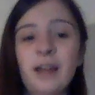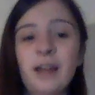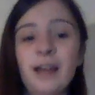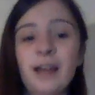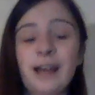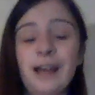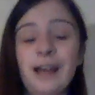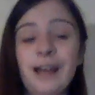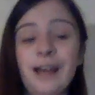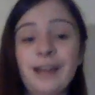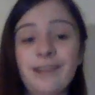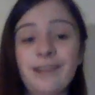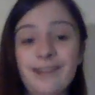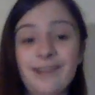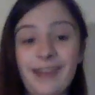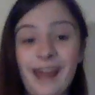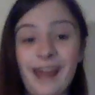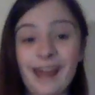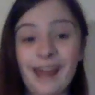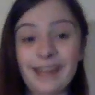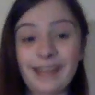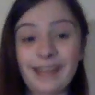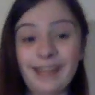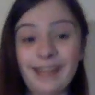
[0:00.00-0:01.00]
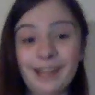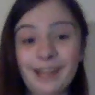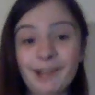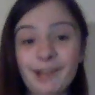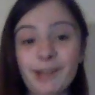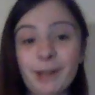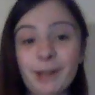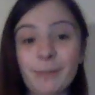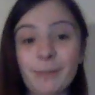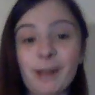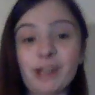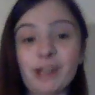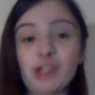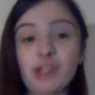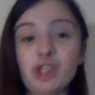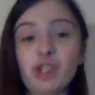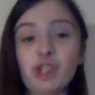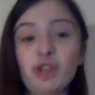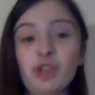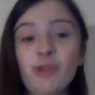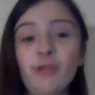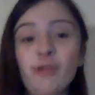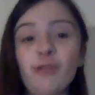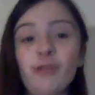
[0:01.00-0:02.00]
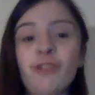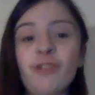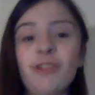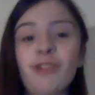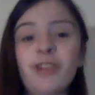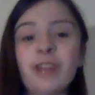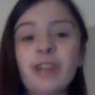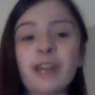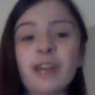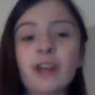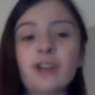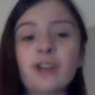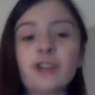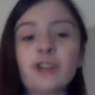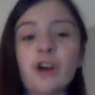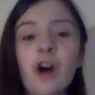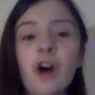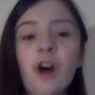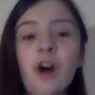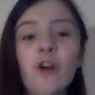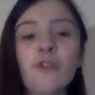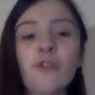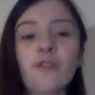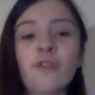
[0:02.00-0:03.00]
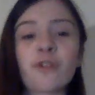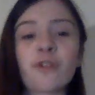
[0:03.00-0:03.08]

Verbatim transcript: I sat hearing my shoes sing a dull,